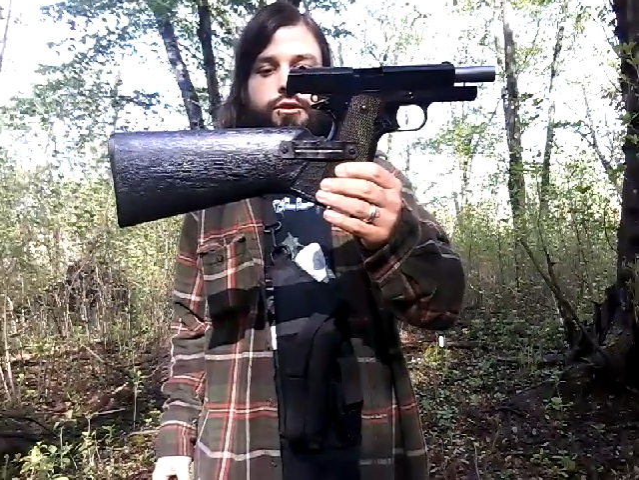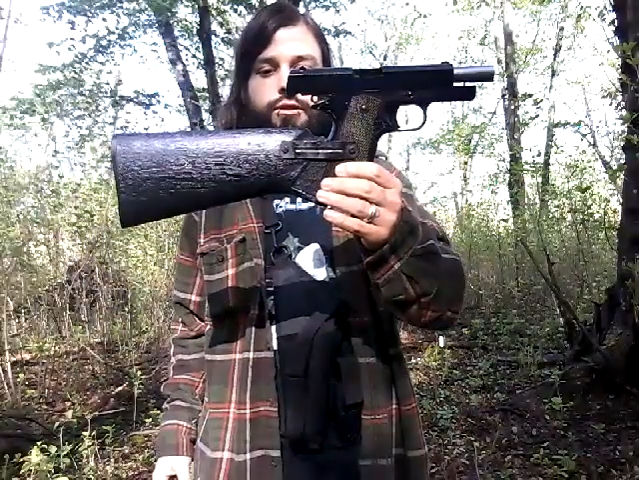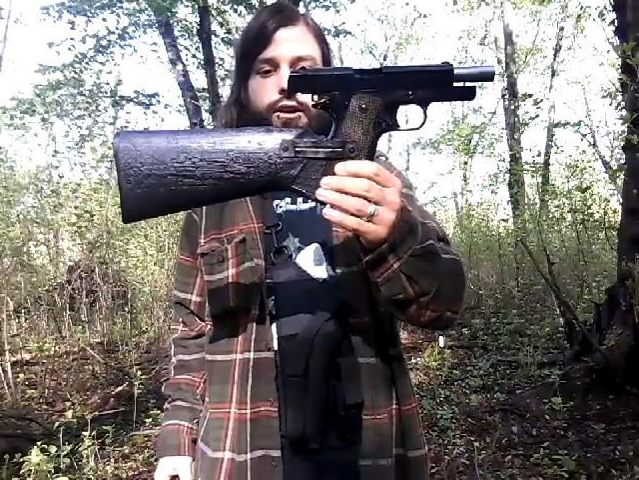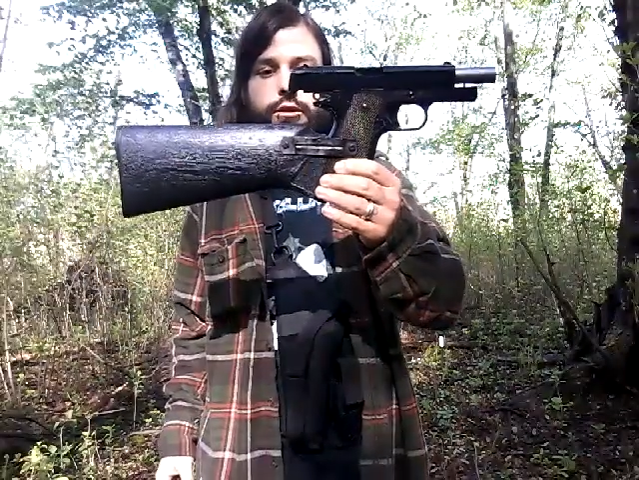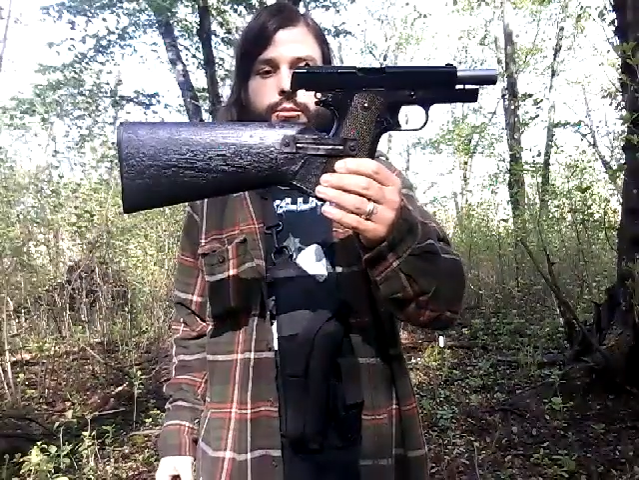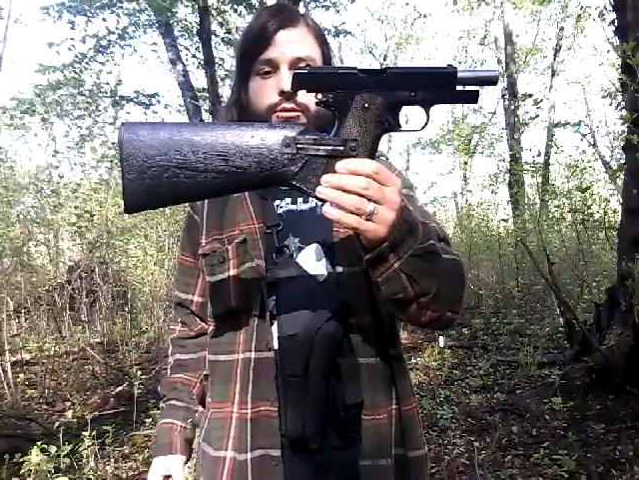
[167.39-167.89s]

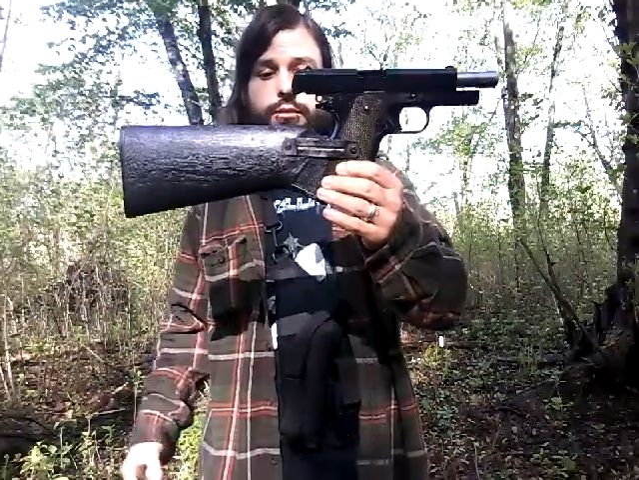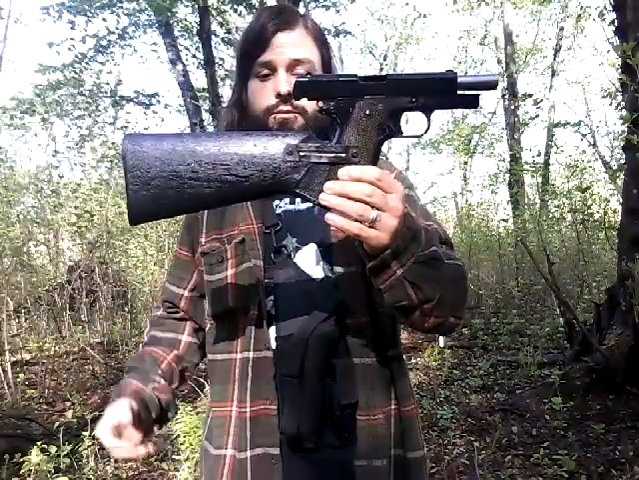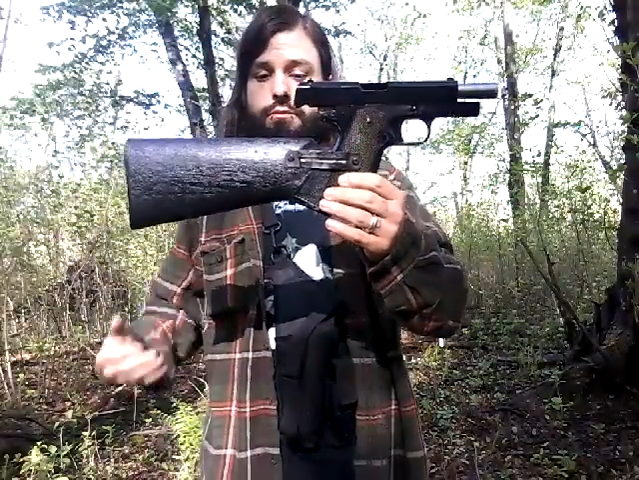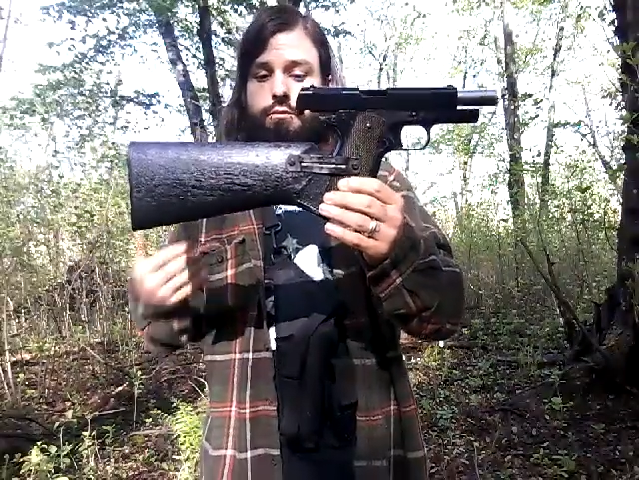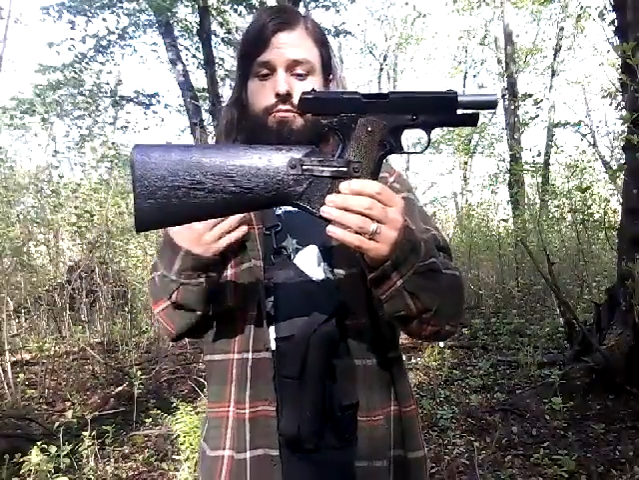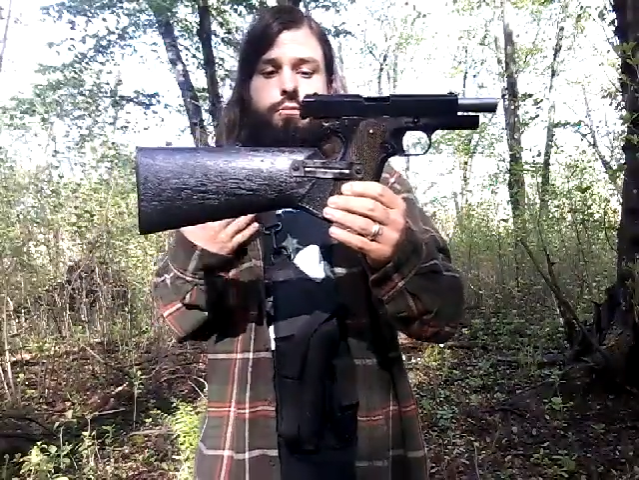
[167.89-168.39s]
incredible,
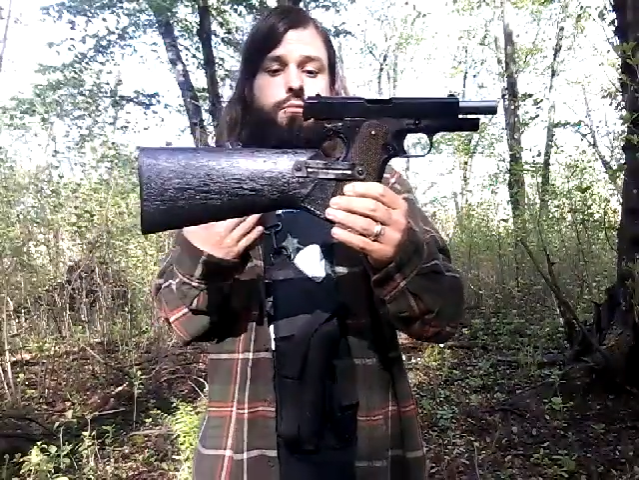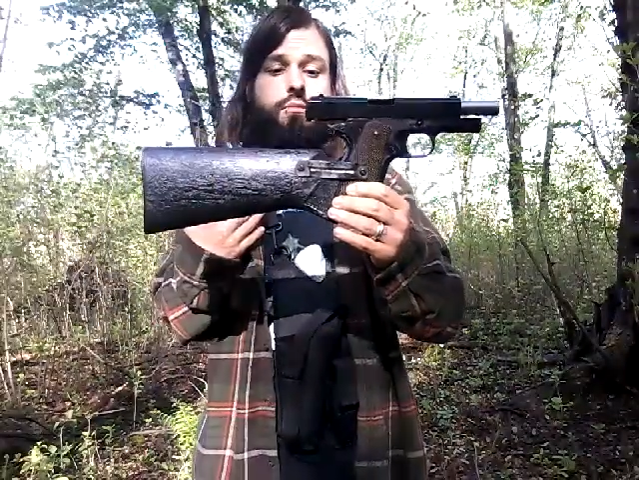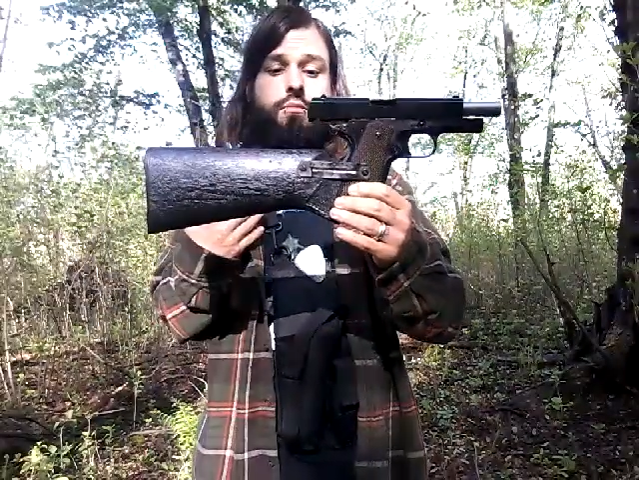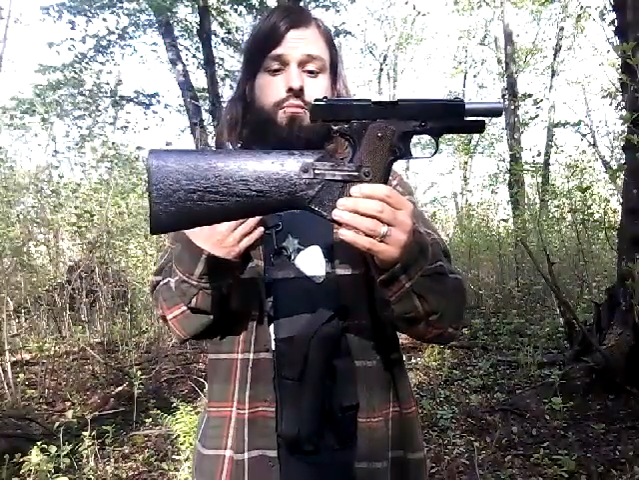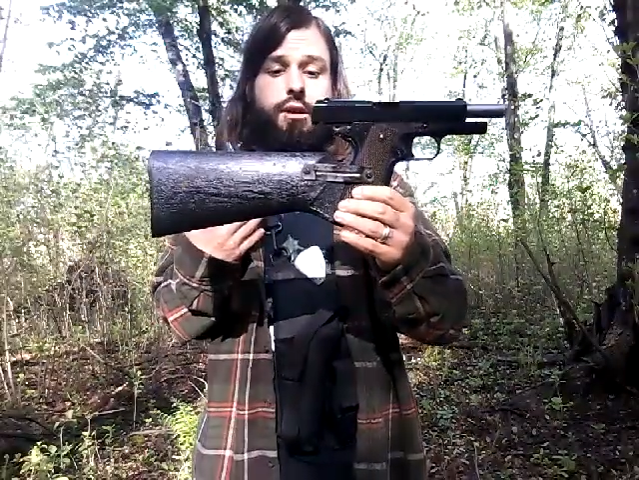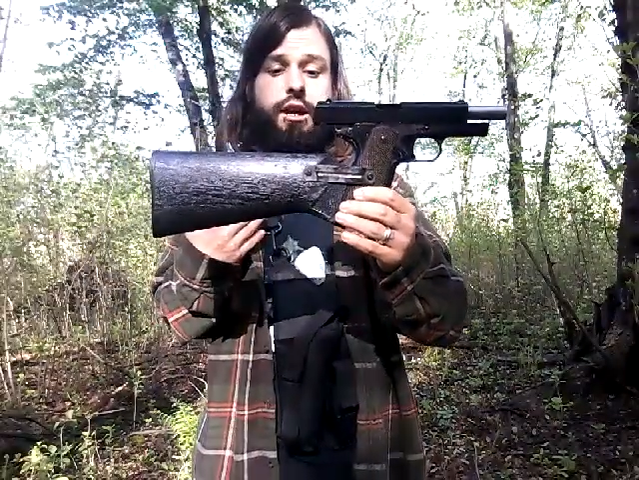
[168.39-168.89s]

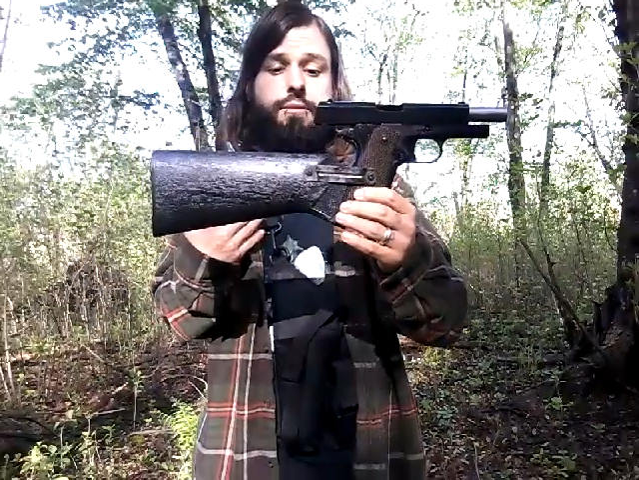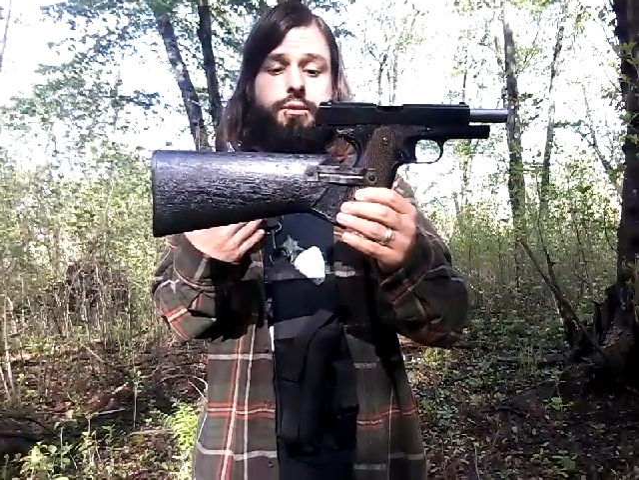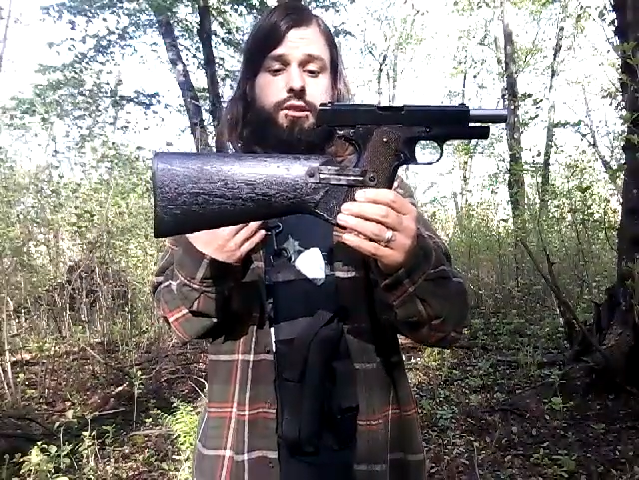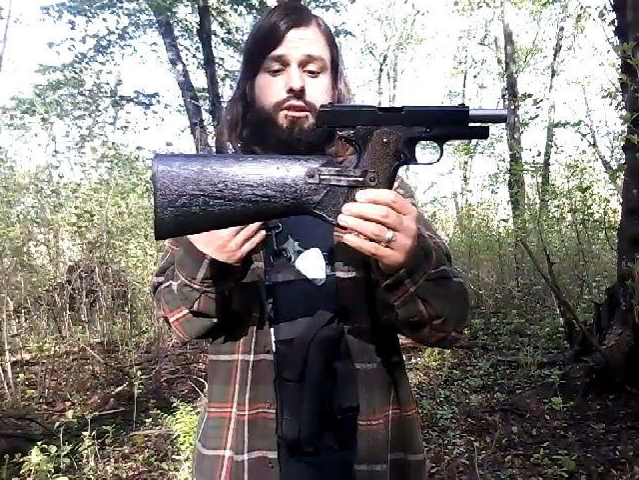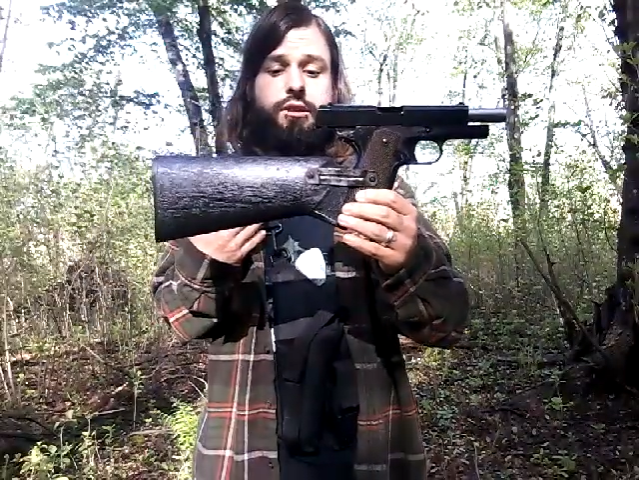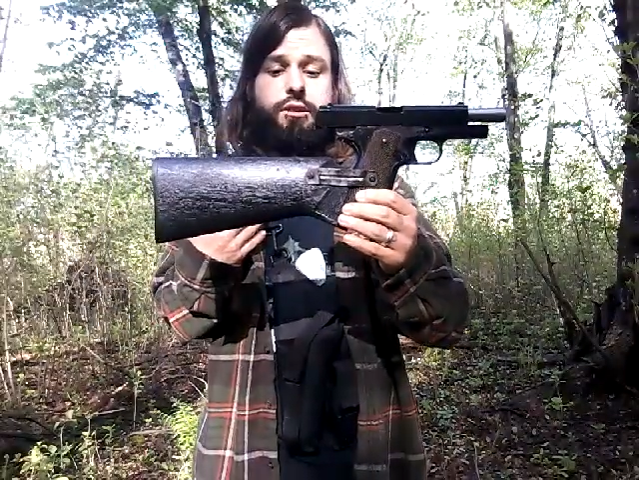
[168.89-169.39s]
in my
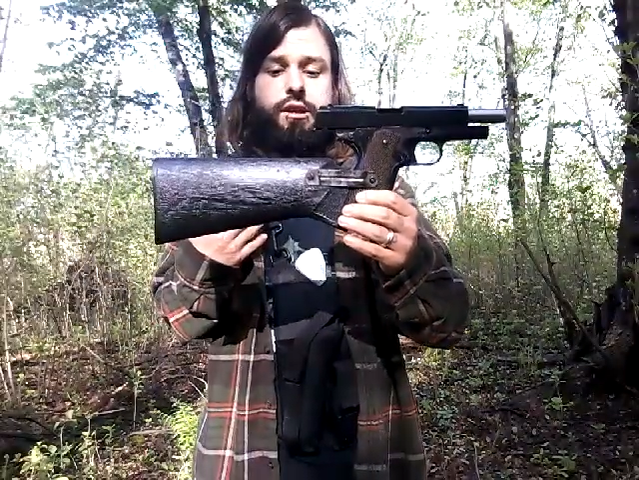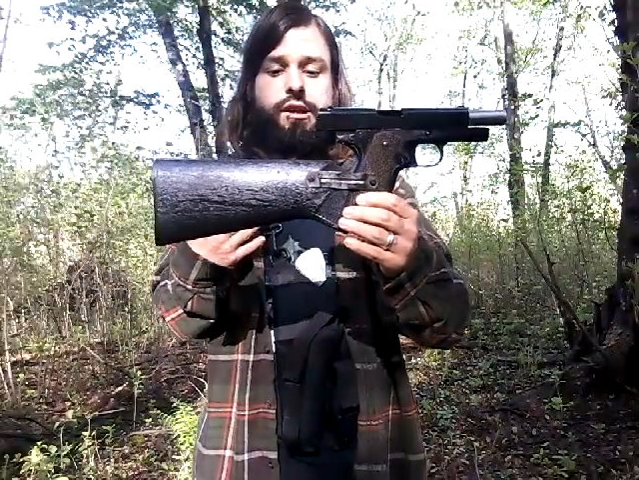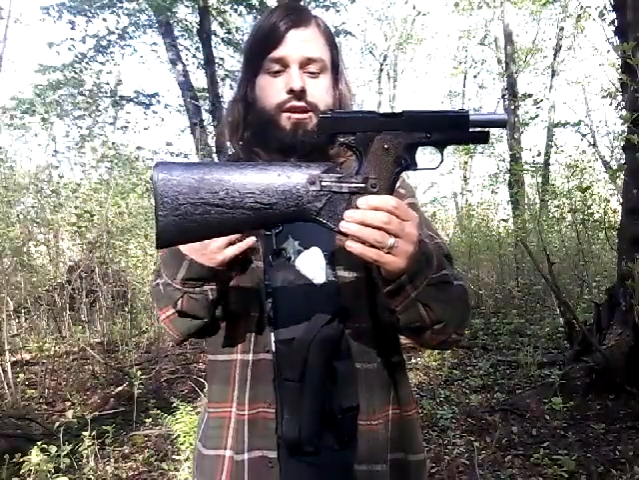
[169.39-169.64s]
opinion.